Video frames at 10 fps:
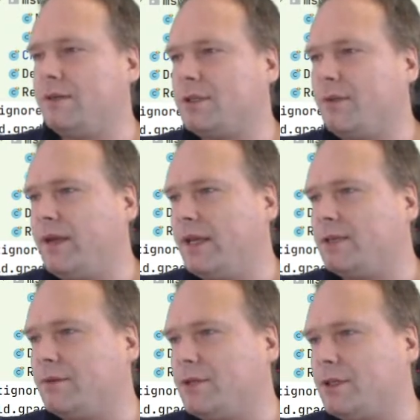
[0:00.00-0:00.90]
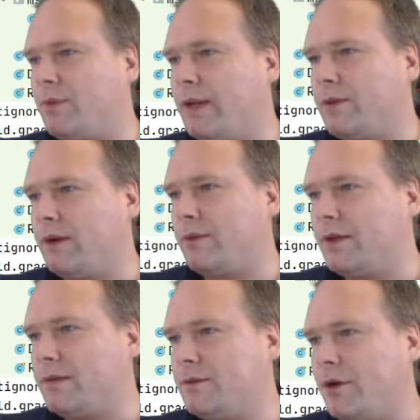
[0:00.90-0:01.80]
There was something else I was just playing around
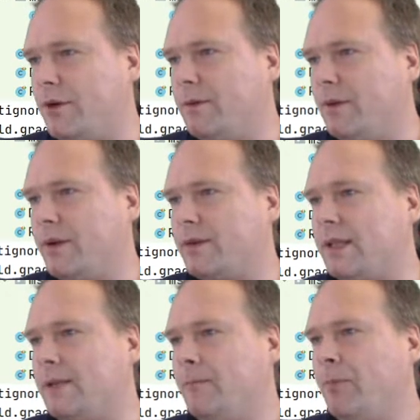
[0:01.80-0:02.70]
with. Sorry about that.